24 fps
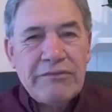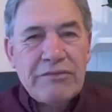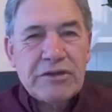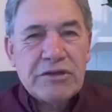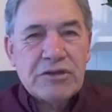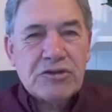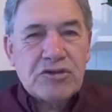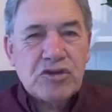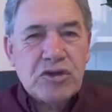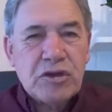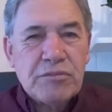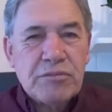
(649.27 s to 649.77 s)

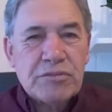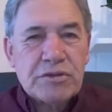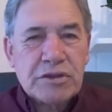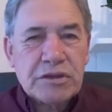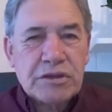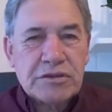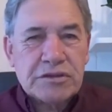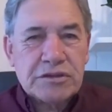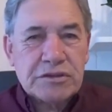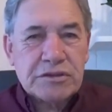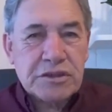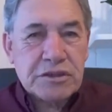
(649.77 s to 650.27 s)
Even terms,
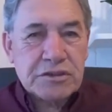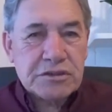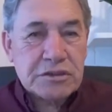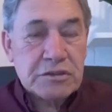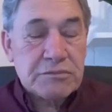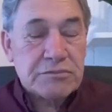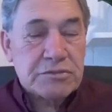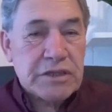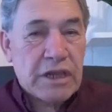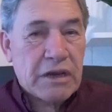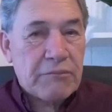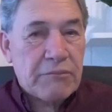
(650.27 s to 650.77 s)

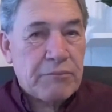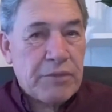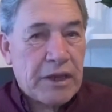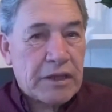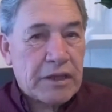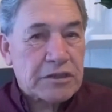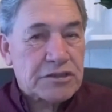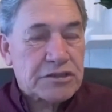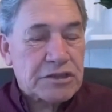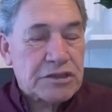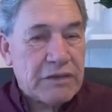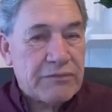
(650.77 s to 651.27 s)
systems that are
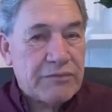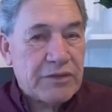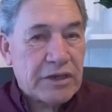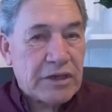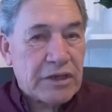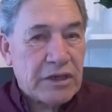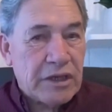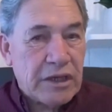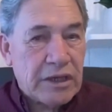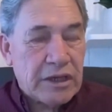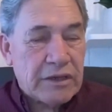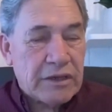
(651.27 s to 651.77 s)
about
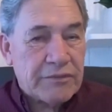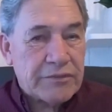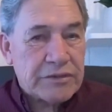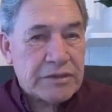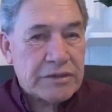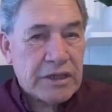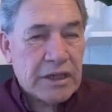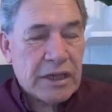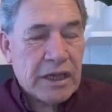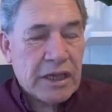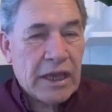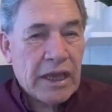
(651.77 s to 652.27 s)
saving
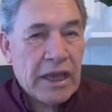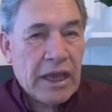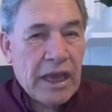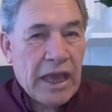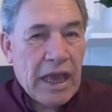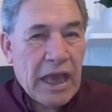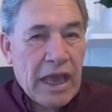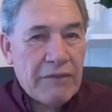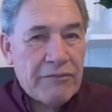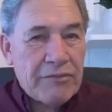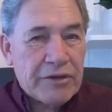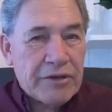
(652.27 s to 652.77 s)
lives
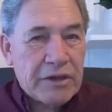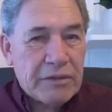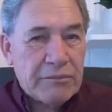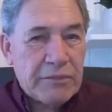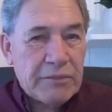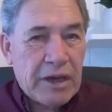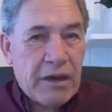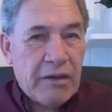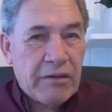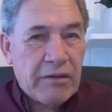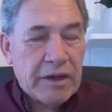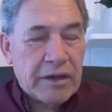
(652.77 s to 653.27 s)
have it
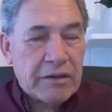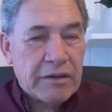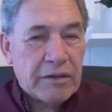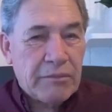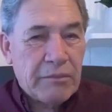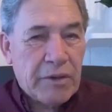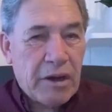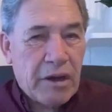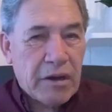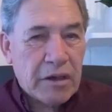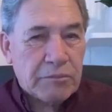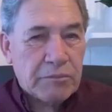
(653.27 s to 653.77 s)
in Maori,
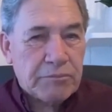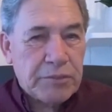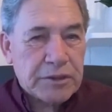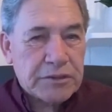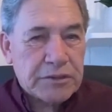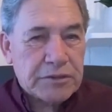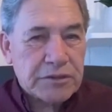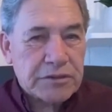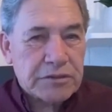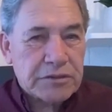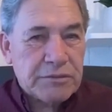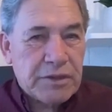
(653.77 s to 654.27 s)
the Maori
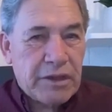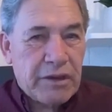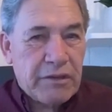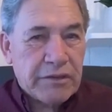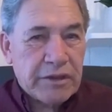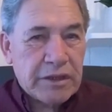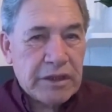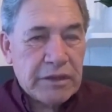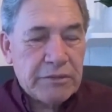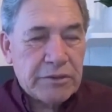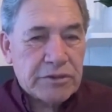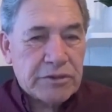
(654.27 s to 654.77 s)
pictures, the
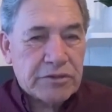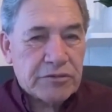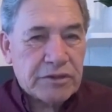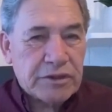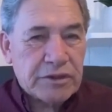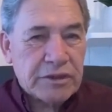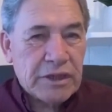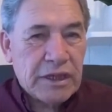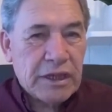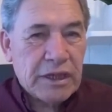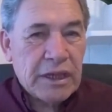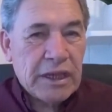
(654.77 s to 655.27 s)
Maori
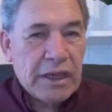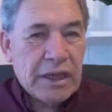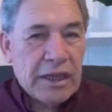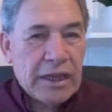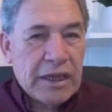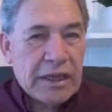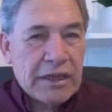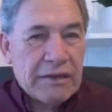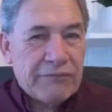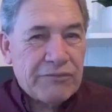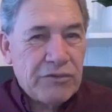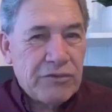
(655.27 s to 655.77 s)
imagery.
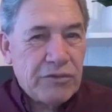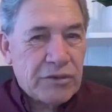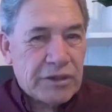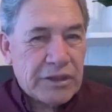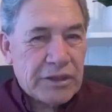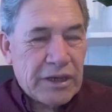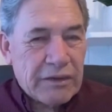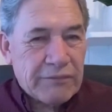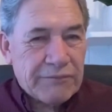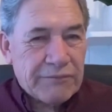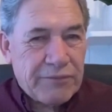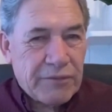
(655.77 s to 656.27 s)
And if you
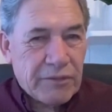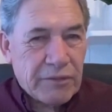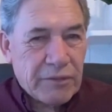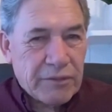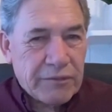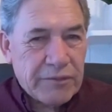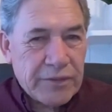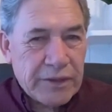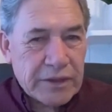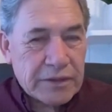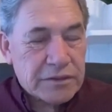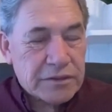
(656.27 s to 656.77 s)
can't
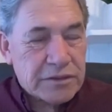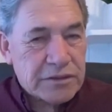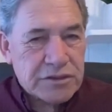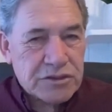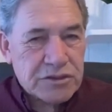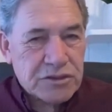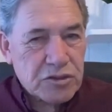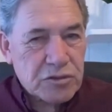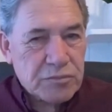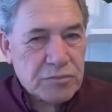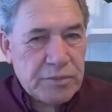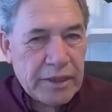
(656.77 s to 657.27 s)
follow that,
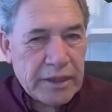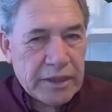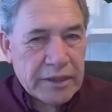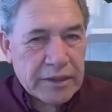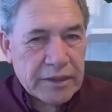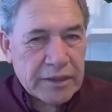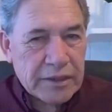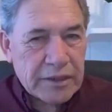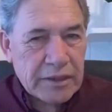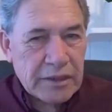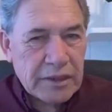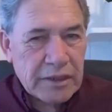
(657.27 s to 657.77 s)
just too
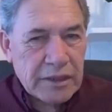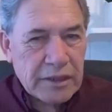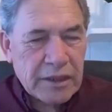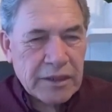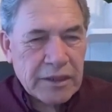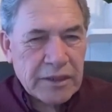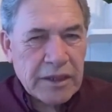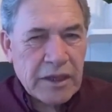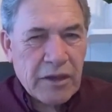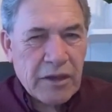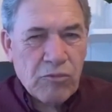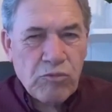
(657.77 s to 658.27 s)
bad.
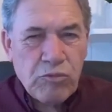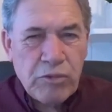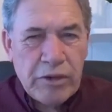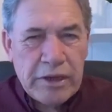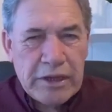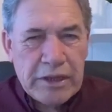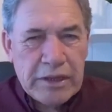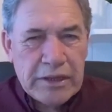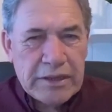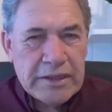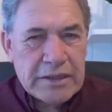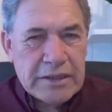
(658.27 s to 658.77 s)
Yeah. Now,
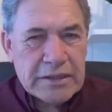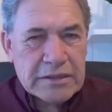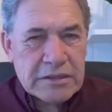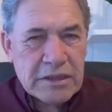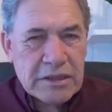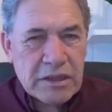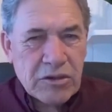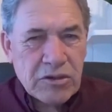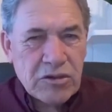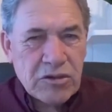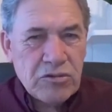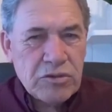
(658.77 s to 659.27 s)
where
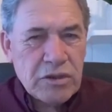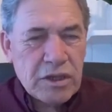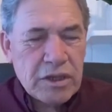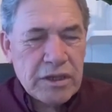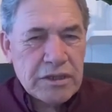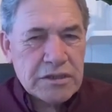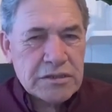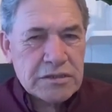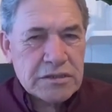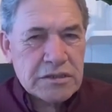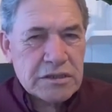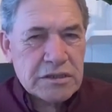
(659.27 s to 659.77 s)
is, who
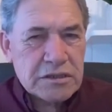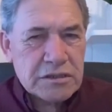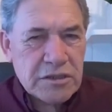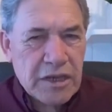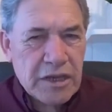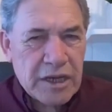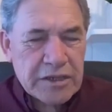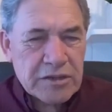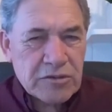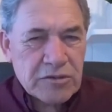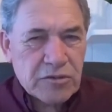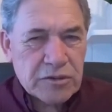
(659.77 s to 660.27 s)
is
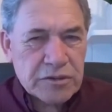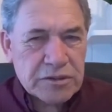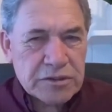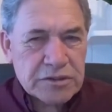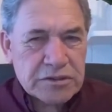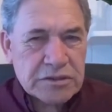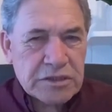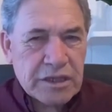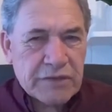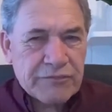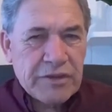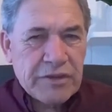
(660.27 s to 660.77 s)
deciding all
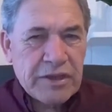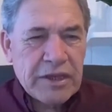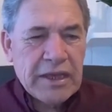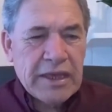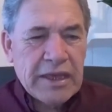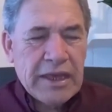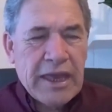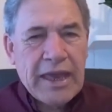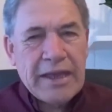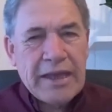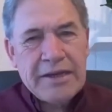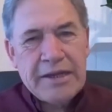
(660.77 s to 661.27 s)
this stuff
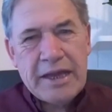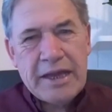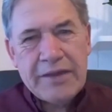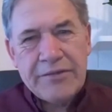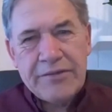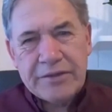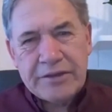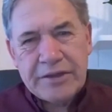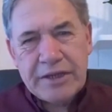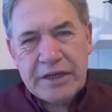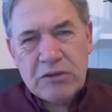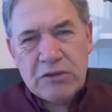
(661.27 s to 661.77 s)
and
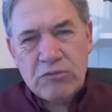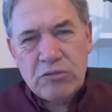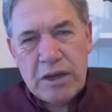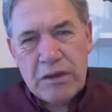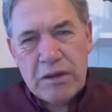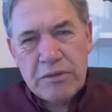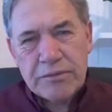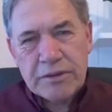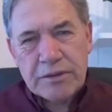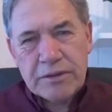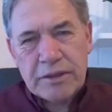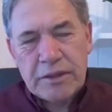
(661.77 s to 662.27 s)
how they're getting
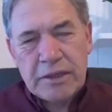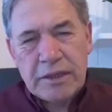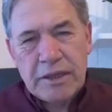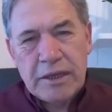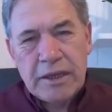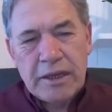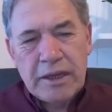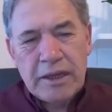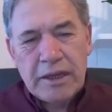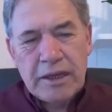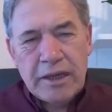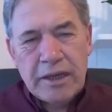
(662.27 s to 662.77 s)
away with it?
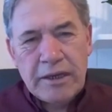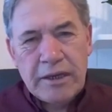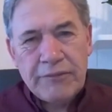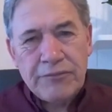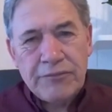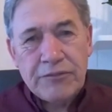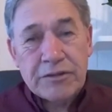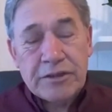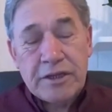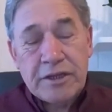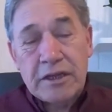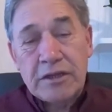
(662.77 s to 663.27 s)
And
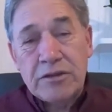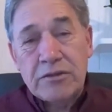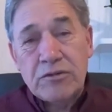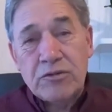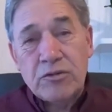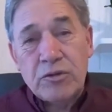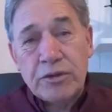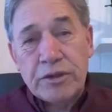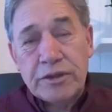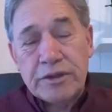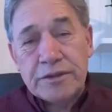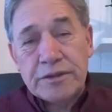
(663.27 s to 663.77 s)
I have to tell
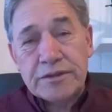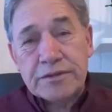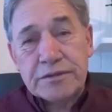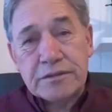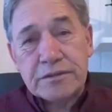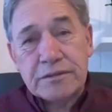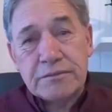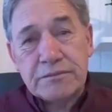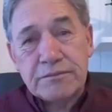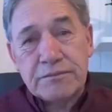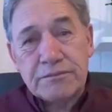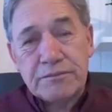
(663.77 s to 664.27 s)
your
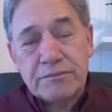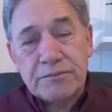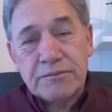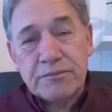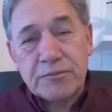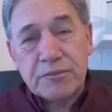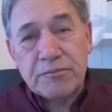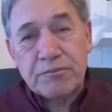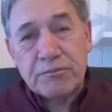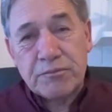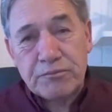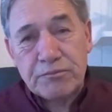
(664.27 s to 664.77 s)
audience,
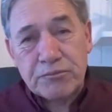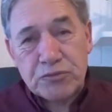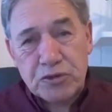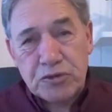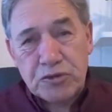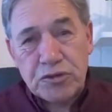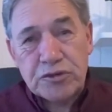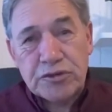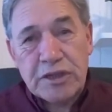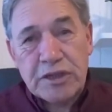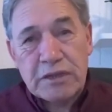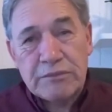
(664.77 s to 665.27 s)
I'm
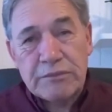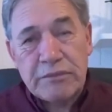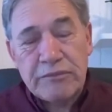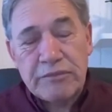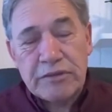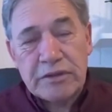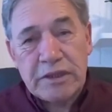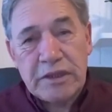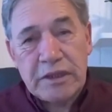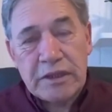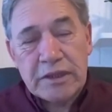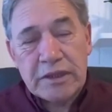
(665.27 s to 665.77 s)
sure you tell them
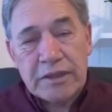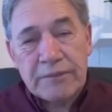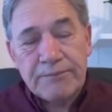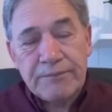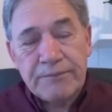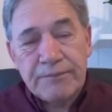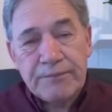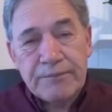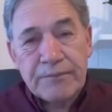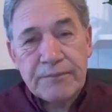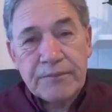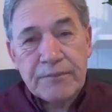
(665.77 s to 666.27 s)
every day,
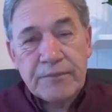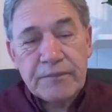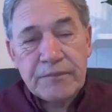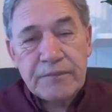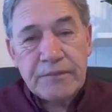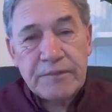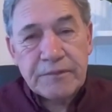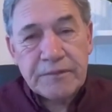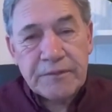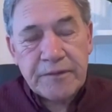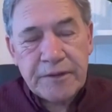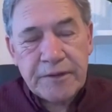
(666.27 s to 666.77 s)

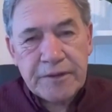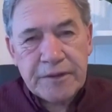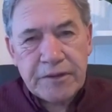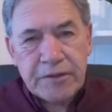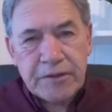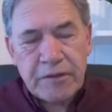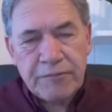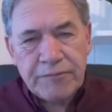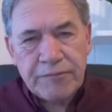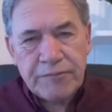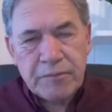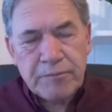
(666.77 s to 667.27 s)
you've got to
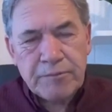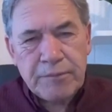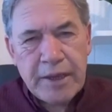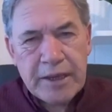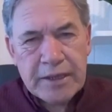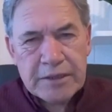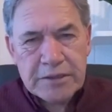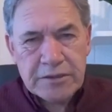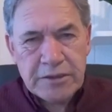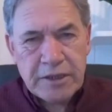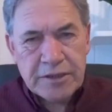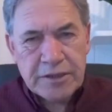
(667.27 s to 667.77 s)
get off your
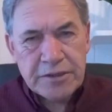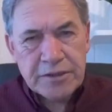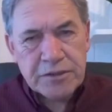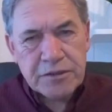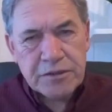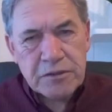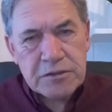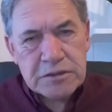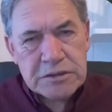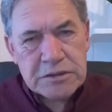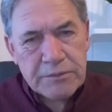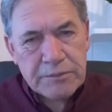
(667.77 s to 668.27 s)
backside
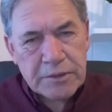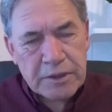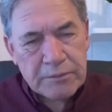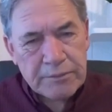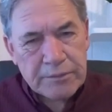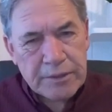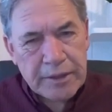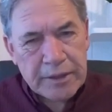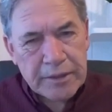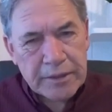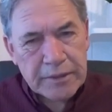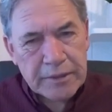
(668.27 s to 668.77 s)
and do something
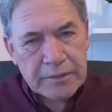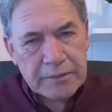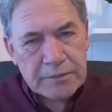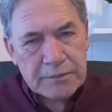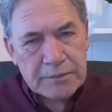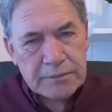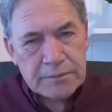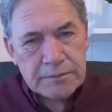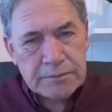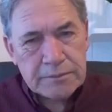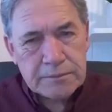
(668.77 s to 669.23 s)
about it.